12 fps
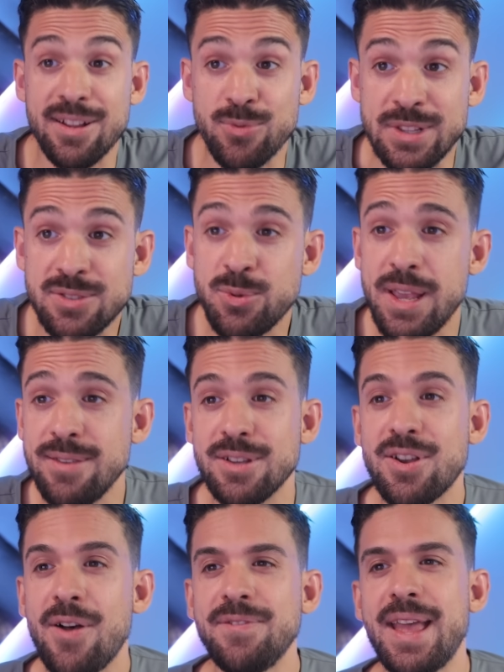that it retrieves
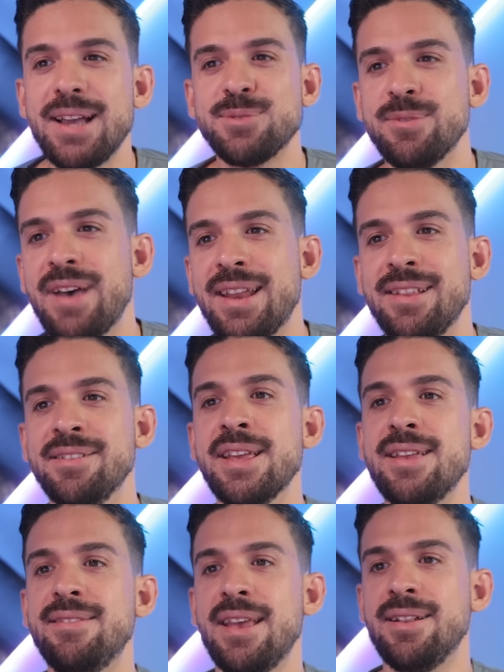the context with added
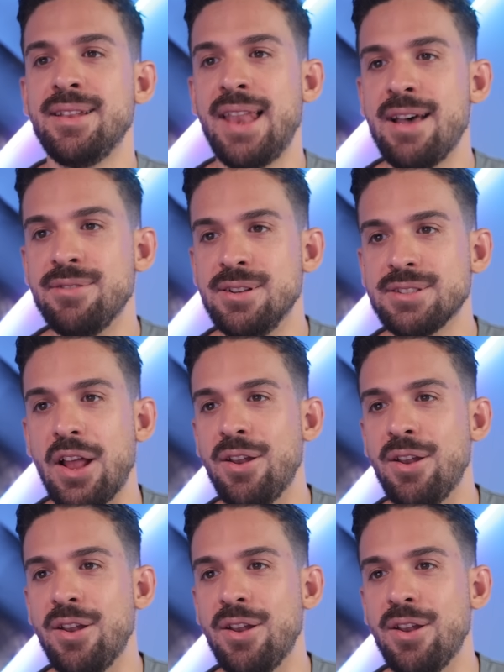detail levels